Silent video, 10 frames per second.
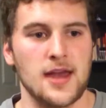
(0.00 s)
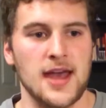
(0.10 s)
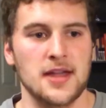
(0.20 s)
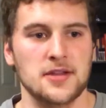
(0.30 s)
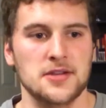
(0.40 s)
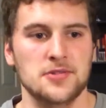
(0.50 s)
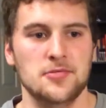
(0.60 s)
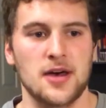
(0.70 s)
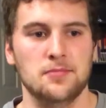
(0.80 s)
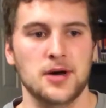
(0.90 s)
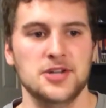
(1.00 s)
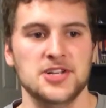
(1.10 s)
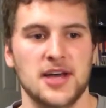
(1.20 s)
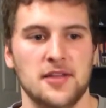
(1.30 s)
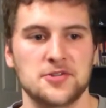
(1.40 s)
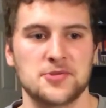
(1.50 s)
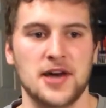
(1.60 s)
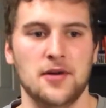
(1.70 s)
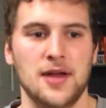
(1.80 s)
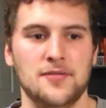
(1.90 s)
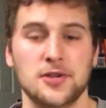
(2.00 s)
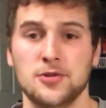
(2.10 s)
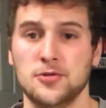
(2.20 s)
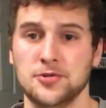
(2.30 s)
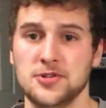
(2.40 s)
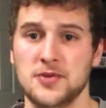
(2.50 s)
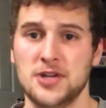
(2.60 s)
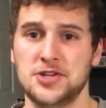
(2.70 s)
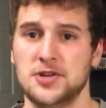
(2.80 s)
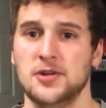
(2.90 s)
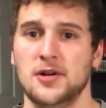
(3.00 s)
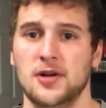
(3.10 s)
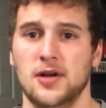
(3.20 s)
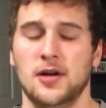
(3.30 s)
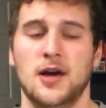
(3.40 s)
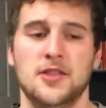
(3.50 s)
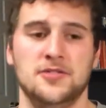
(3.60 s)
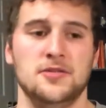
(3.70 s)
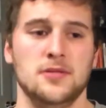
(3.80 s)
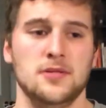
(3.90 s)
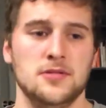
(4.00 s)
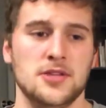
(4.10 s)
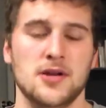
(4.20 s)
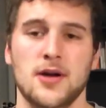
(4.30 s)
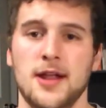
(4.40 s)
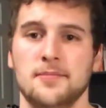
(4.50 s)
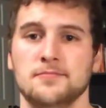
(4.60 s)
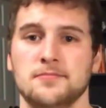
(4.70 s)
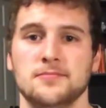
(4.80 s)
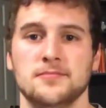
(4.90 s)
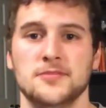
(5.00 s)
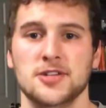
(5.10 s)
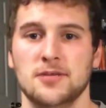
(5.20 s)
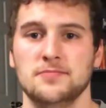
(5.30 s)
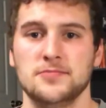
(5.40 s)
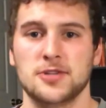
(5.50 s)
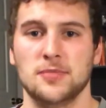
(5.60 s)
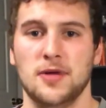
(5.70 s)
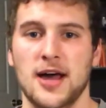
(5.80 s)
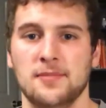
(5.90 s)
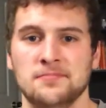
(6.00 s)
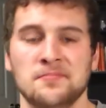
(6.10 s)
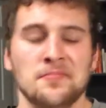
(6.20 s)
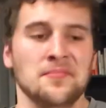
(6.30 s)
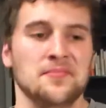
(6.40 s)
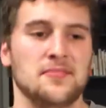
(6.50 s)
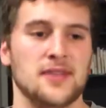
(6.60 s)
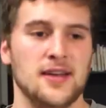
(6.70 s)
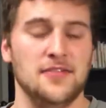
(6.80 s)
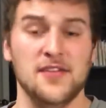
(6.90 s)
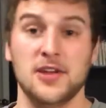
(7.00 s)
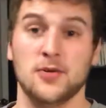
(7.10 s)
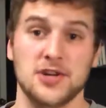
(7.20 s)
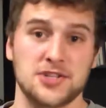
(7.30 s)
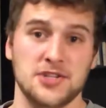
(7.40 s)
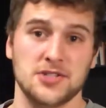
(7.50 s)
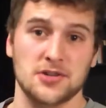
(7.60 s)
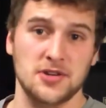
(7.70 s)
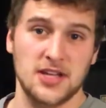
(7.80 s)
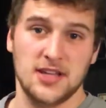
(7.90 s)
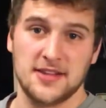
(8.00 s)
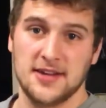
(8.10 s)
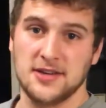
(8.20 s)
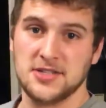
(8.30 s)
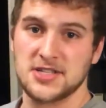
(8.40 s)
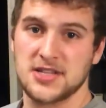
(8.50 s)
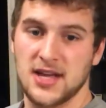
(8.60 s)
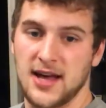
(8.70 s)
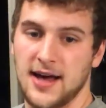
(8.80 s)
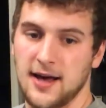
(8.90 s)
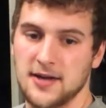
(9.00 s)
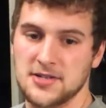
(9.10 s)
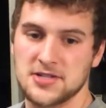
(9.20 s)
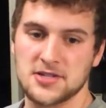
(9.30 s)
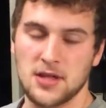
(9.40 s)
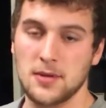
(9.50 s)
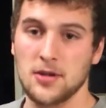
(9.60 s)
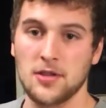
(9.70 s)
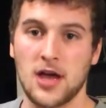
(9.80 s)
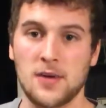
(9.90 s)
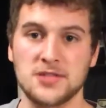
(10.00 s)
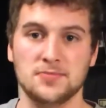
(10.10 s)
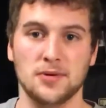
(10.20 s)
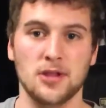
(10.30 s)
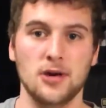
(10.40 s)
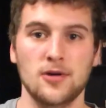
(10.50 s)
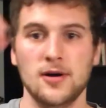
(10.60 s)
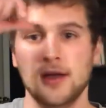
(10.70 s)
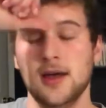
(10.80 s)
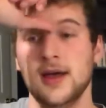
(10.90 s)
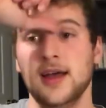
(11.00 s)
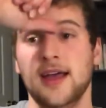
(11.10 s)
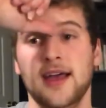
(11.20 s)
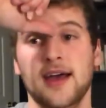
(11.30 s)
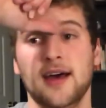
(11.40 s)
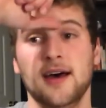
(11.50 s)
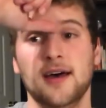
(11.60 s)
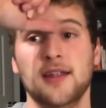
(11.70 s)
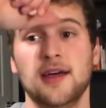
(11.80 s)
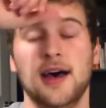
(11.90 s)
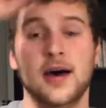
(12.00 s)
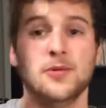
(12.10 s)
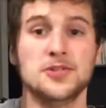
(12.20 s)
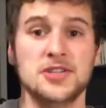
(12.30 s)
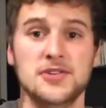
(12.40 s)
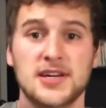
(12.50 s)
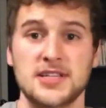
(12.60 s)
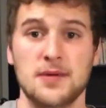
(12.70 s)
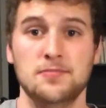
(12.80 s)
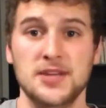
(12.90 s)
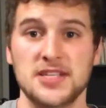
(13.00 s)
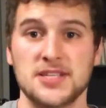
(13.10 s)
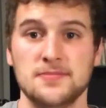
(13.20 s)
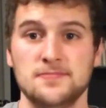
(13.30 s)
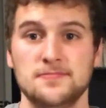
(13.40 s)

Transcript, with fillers: and can do that button challenge without having to Google too much, I'd say you're ready. So start applying. If you have any questions or need anything else, uh, just let me know in the comments below and I will see you next time. Peace.